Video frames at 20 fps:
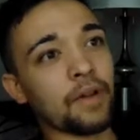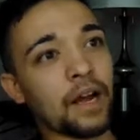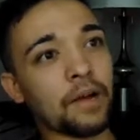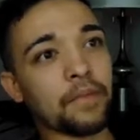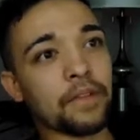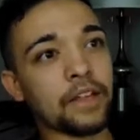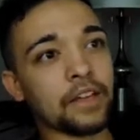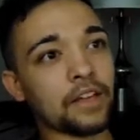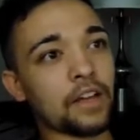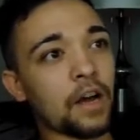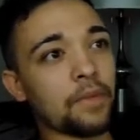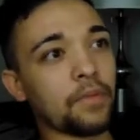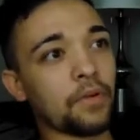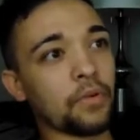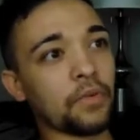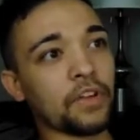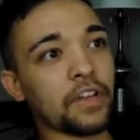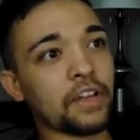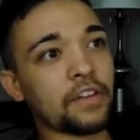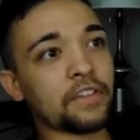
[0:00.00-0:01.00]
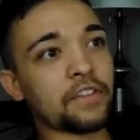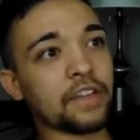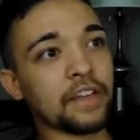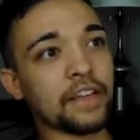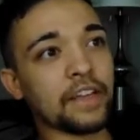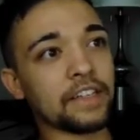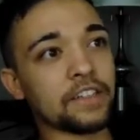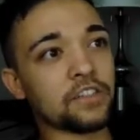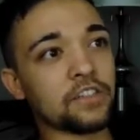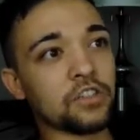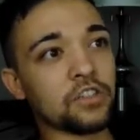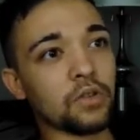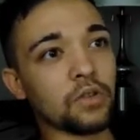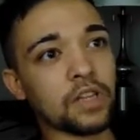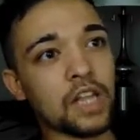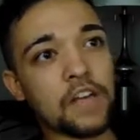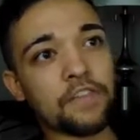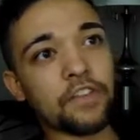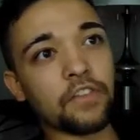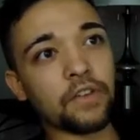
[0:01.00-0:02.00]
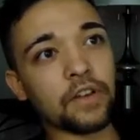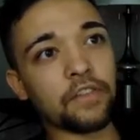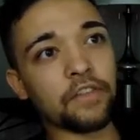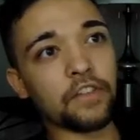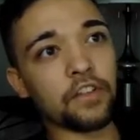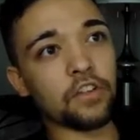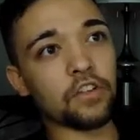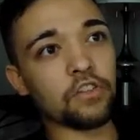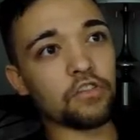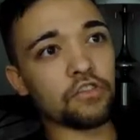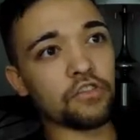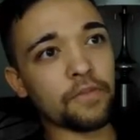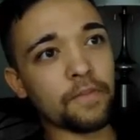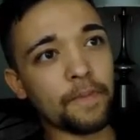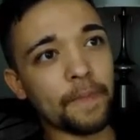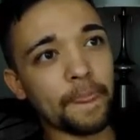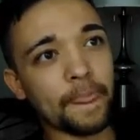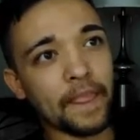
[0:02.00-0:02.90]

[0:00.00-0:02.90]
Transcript: probably a couple weeks to get to 11 reviews,